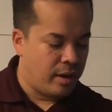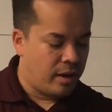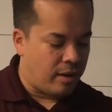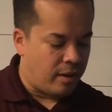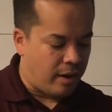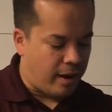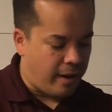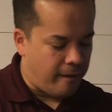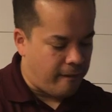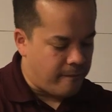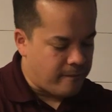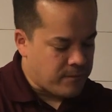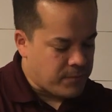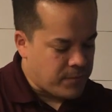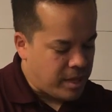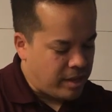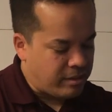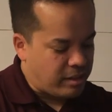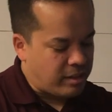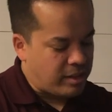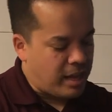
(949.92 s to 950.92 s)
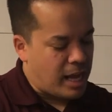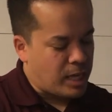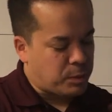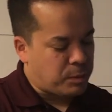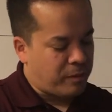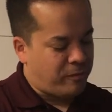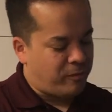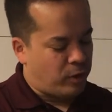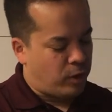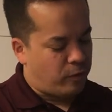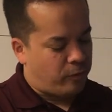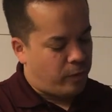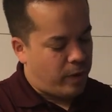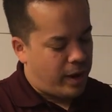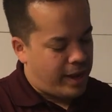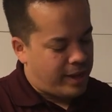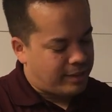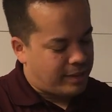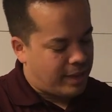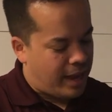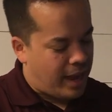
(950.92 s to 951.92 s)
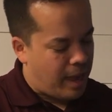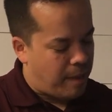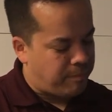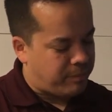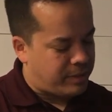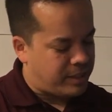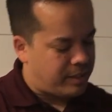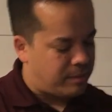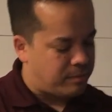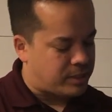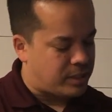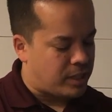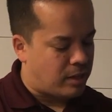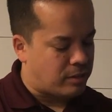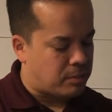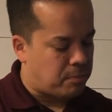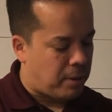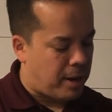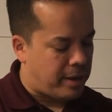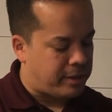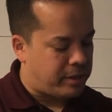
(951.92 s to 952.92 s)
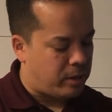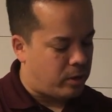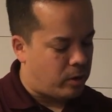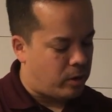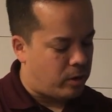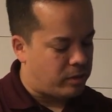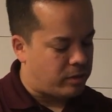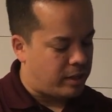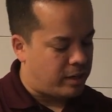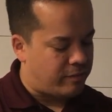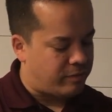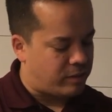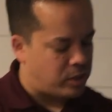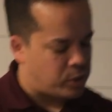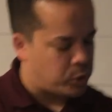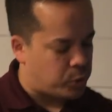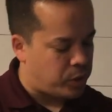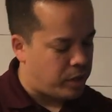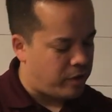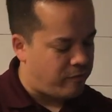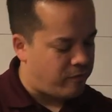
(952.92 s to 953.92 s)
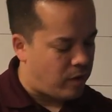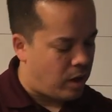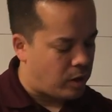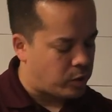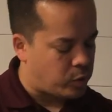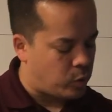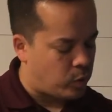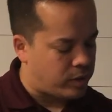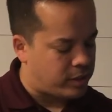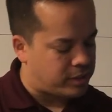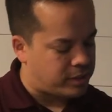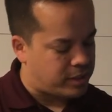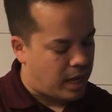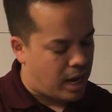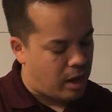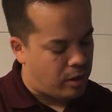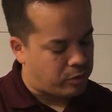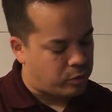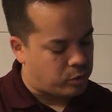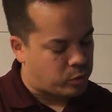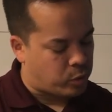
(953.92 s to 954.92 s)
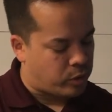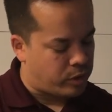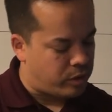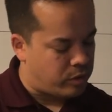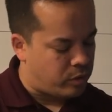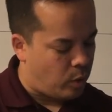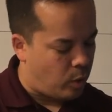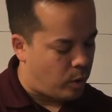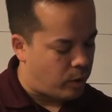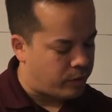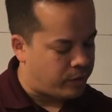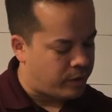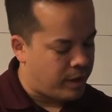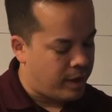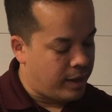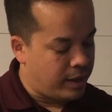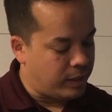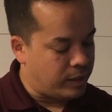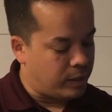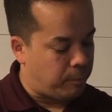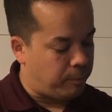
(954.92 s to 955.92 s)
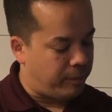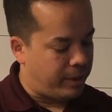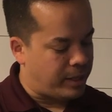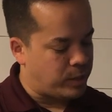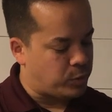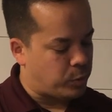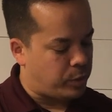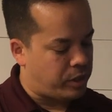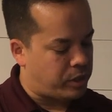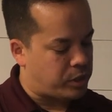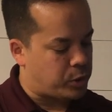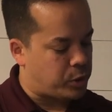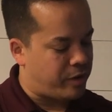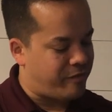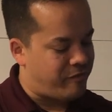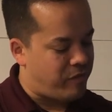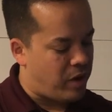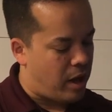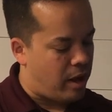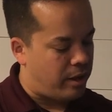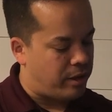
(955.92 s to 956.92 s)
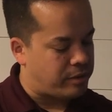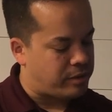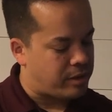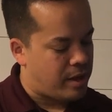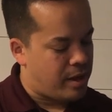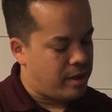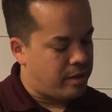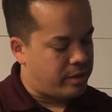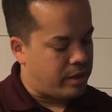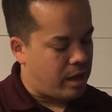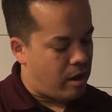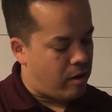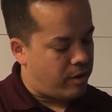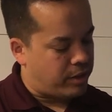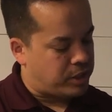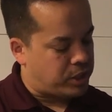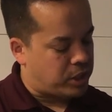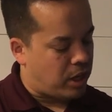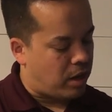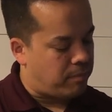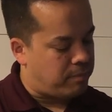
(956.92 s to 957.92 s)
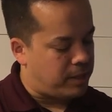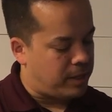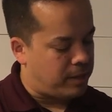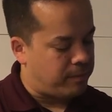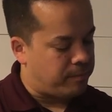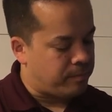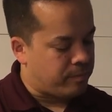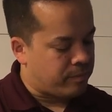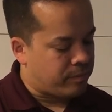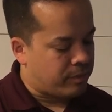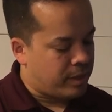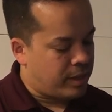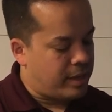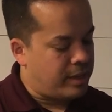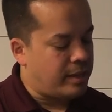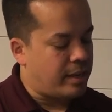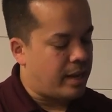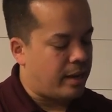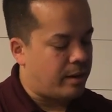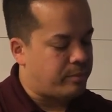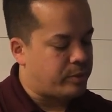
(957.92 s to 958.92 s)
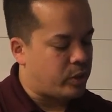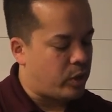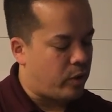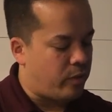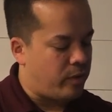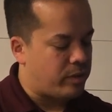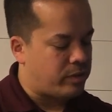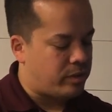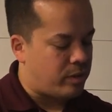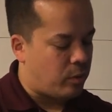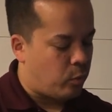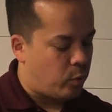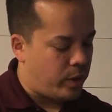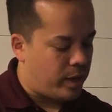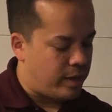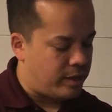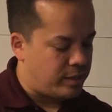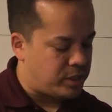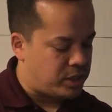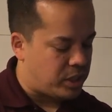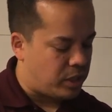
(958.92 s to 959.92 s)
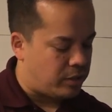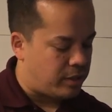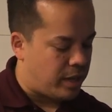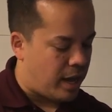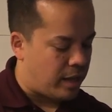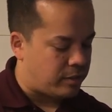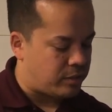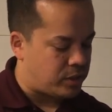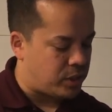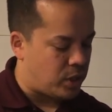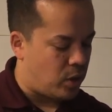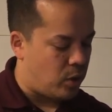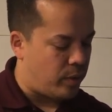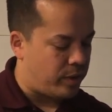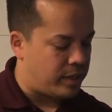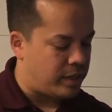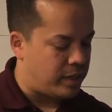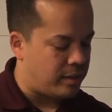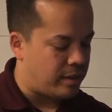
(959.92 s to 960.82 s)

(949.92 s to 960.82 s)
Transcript: all right? If the clouds be full of rain, they empty themselves upon the earth, and if the tree fall toward the south or toward the north, in the place where the tree falleth, there it shall be. He that observeth the wind shall not sow, and he